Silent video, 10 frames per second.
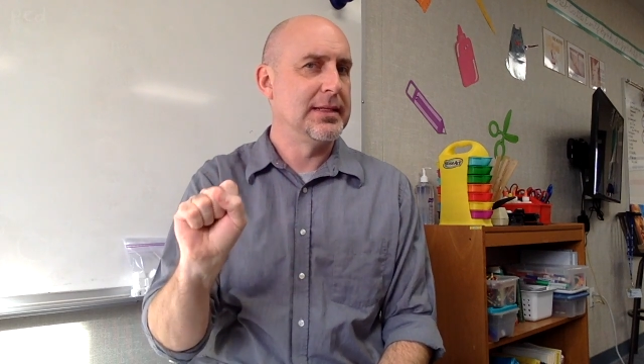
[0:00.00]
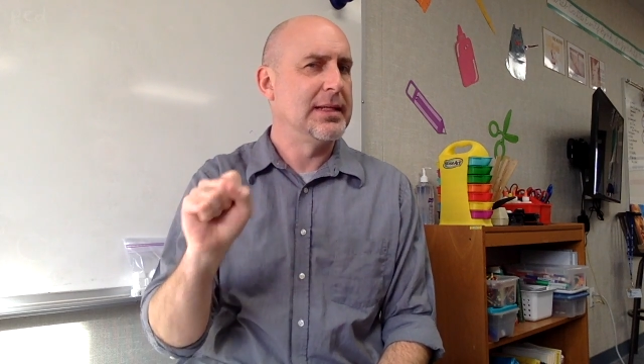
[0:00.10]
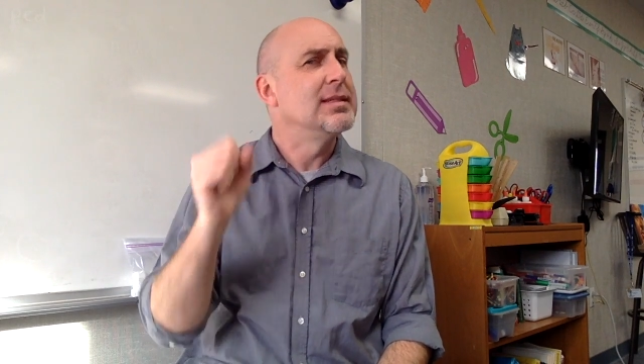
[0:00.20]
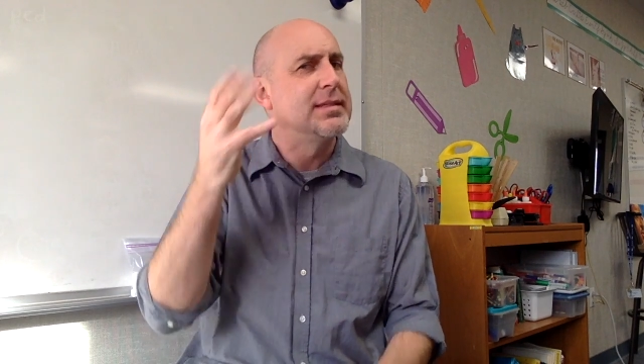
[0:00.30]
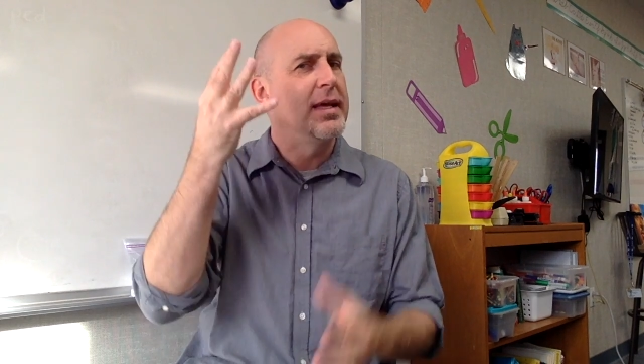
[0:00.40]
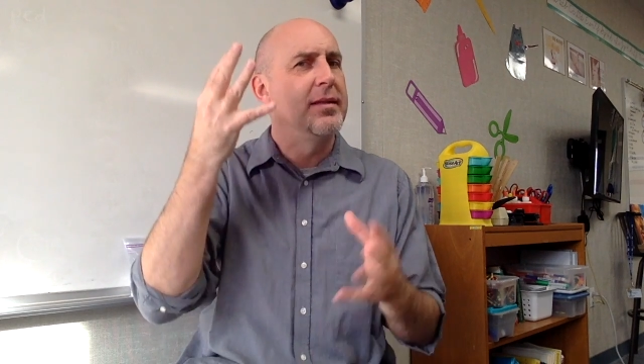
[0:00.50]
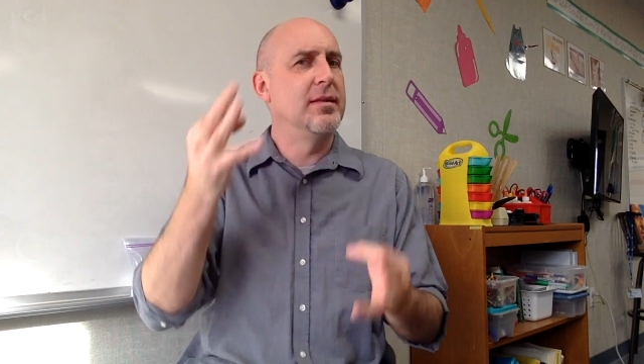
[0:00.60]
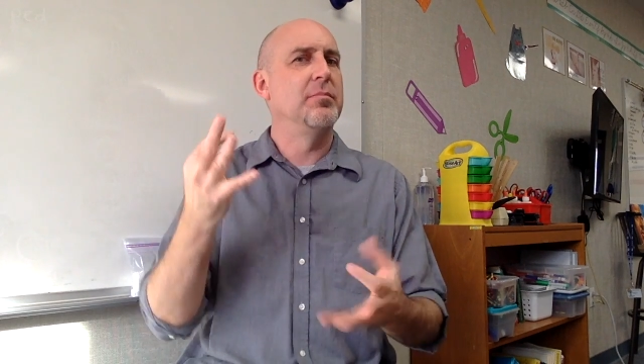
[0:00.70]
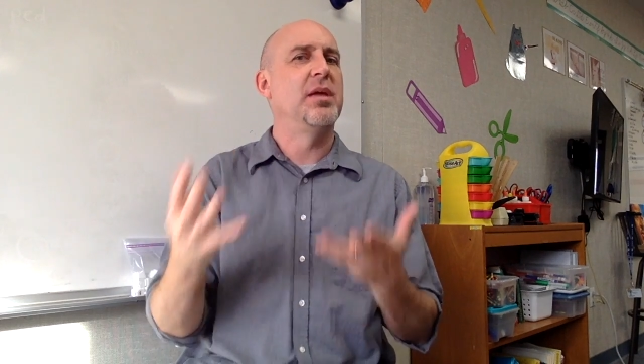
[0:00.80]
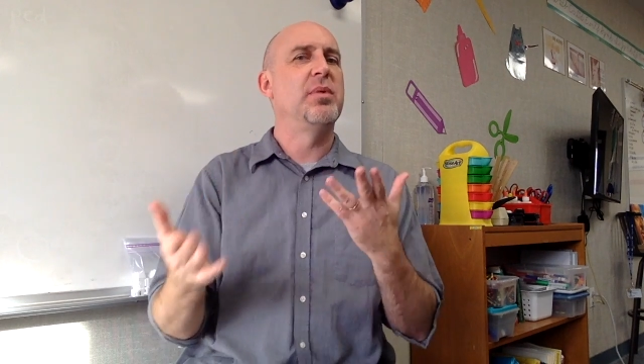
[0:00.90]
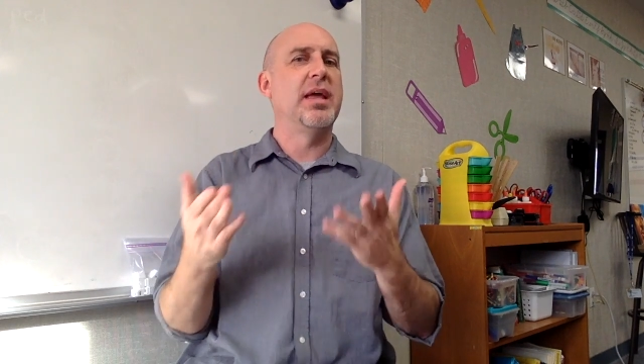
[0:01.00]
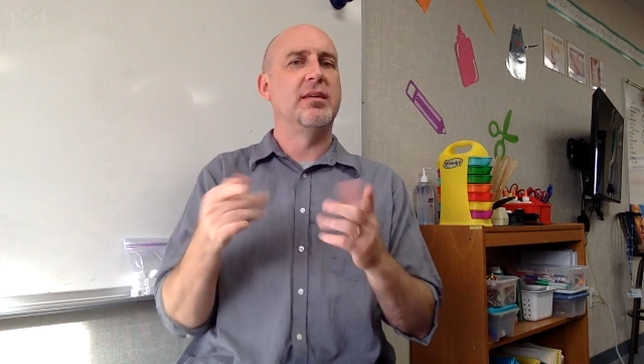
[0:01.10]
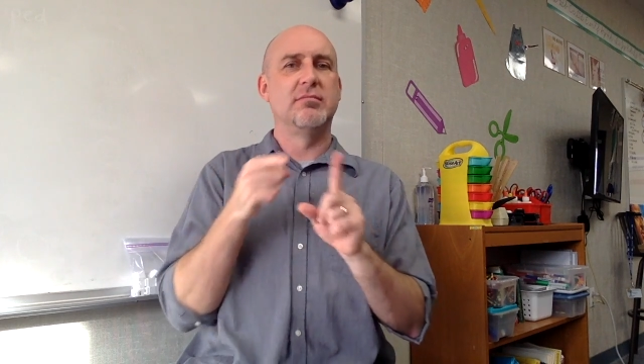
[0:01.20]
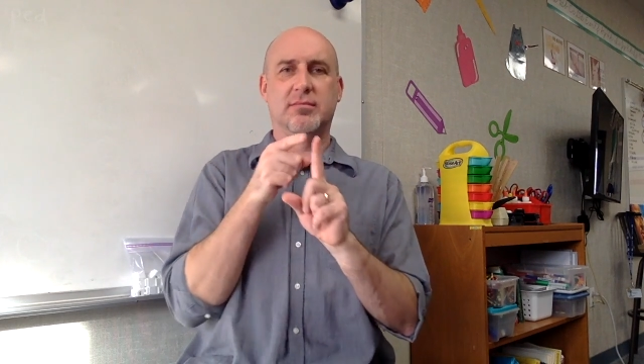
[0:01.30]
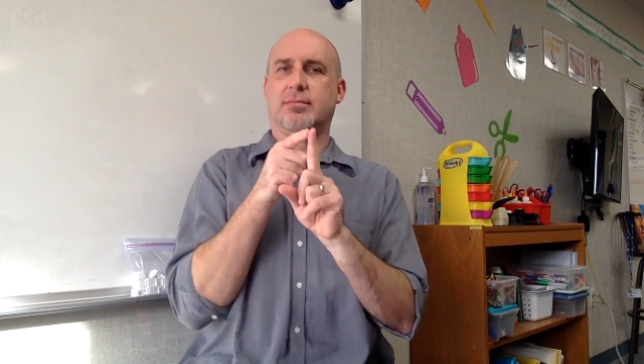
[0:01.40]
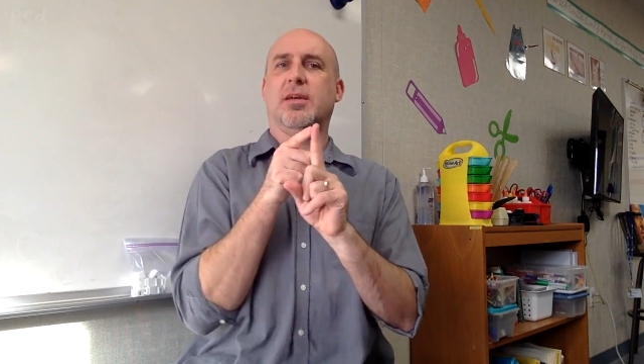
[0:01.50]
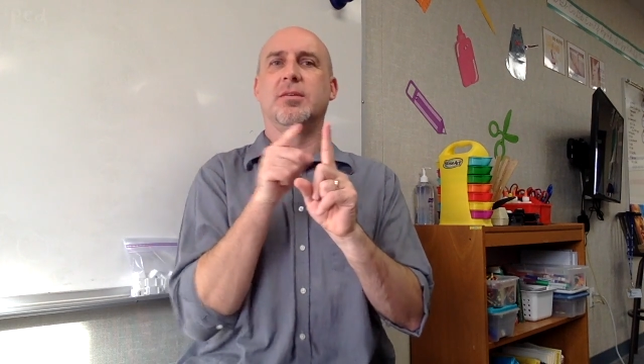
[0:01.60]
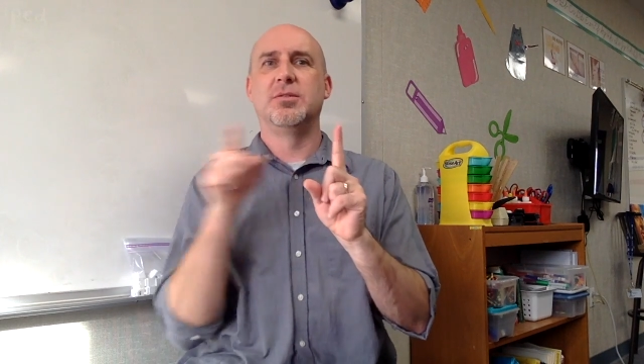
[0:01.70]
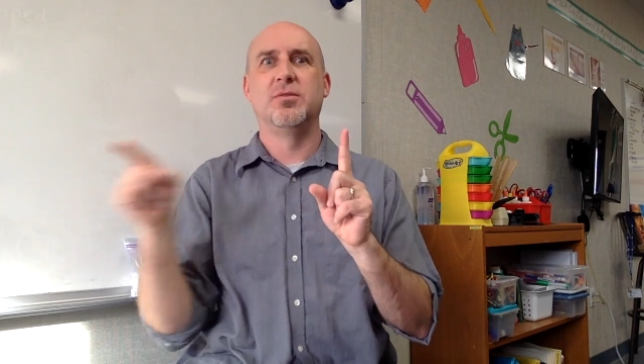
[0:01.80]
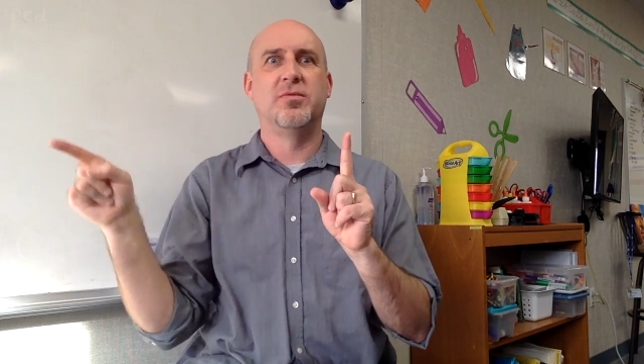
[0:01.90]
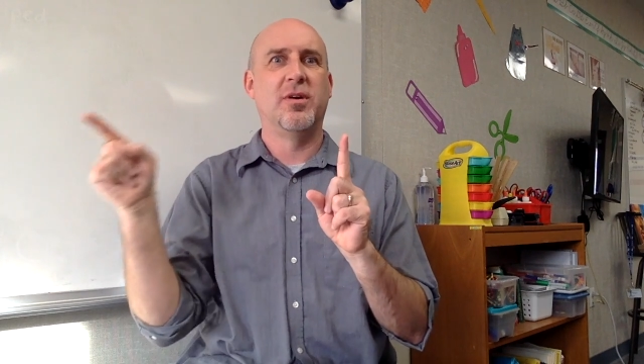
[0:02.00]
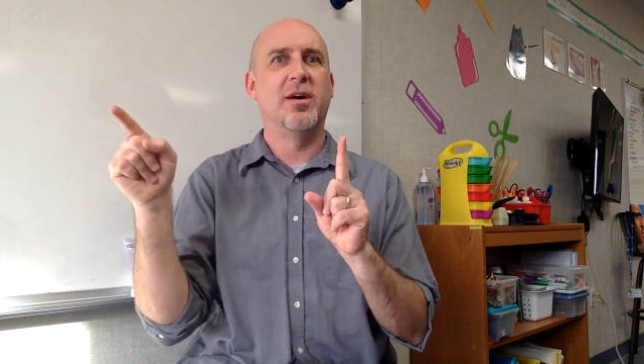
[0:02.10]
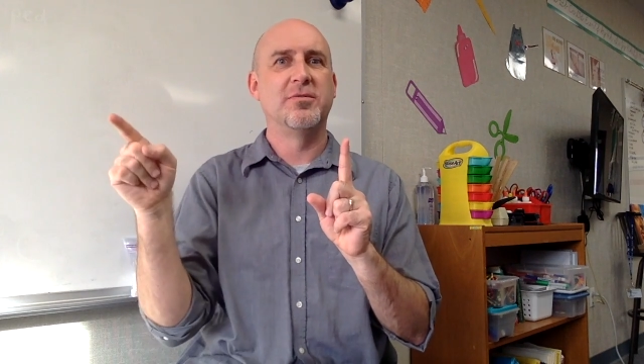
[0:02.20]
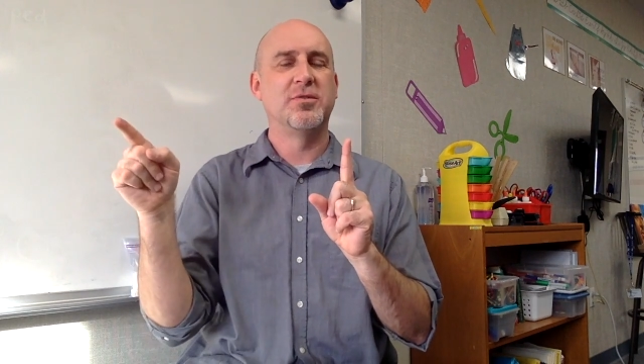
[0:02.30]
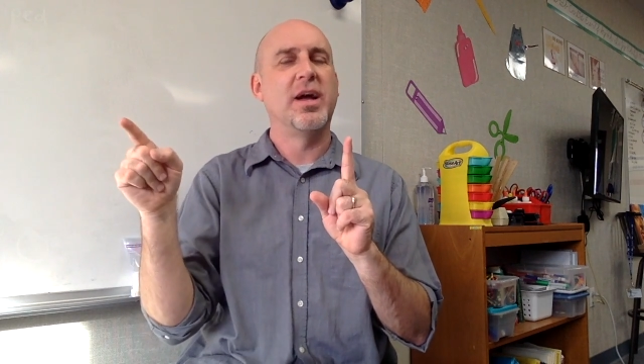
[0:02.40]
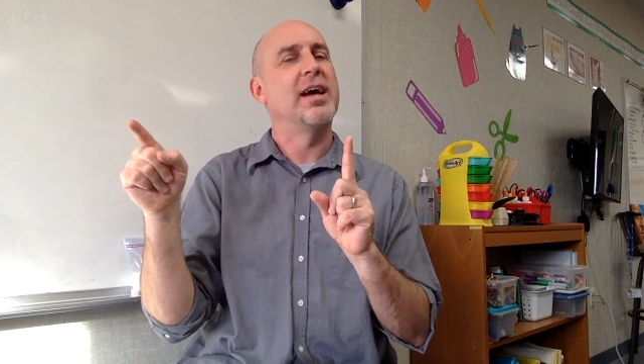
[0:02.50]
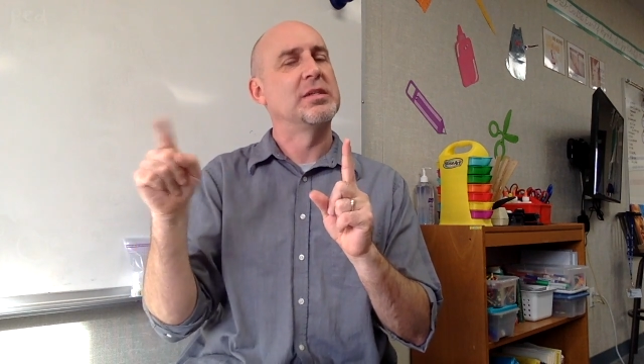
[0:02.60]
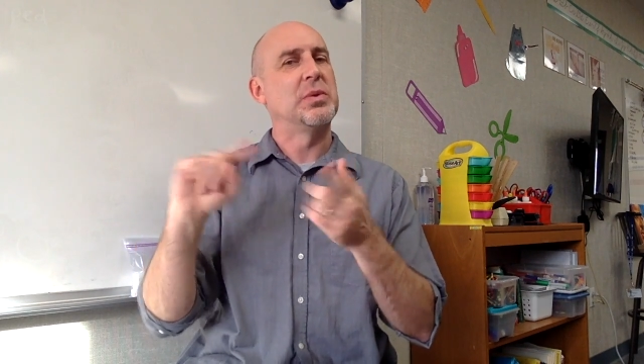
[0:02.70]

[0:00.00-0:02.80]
and I decided that maybe I'd gone too far off track,